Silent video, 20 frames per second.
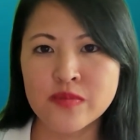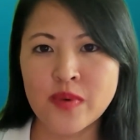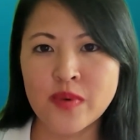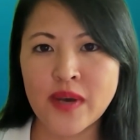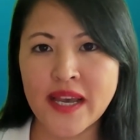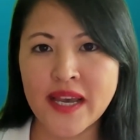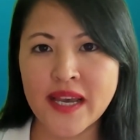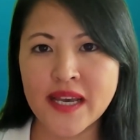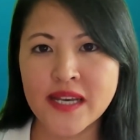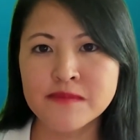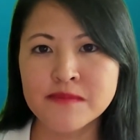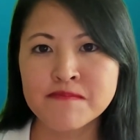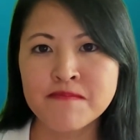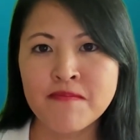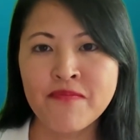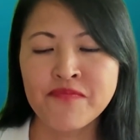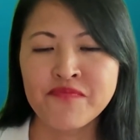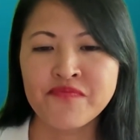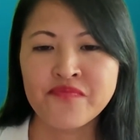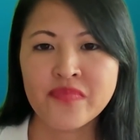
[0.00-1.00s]
where
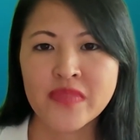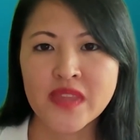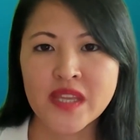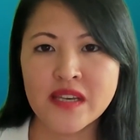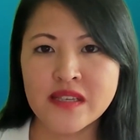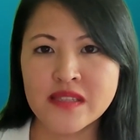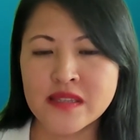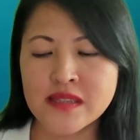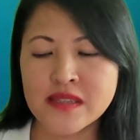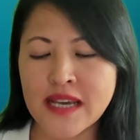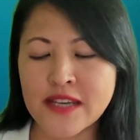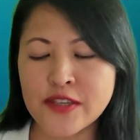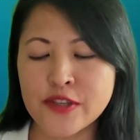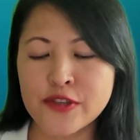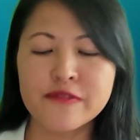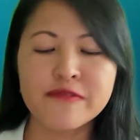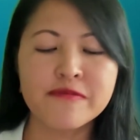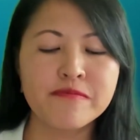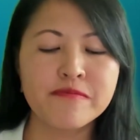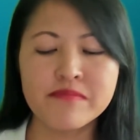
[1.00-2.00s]
that
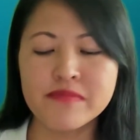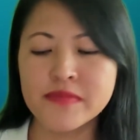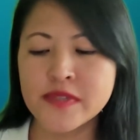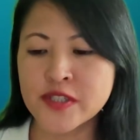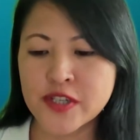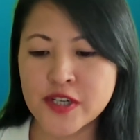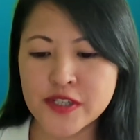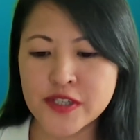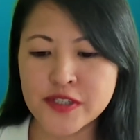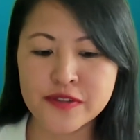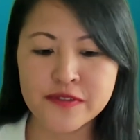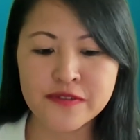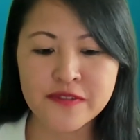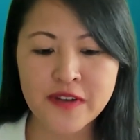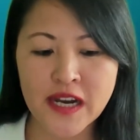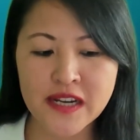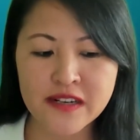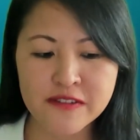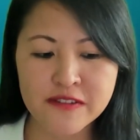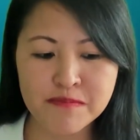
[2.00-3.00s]
you've
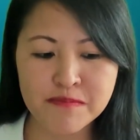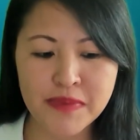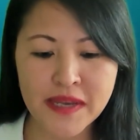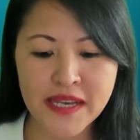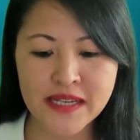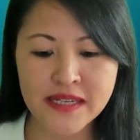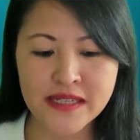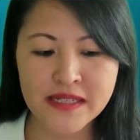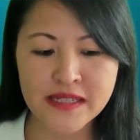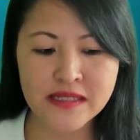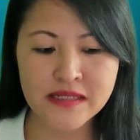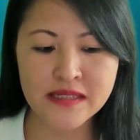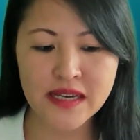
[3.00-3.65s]
kind of been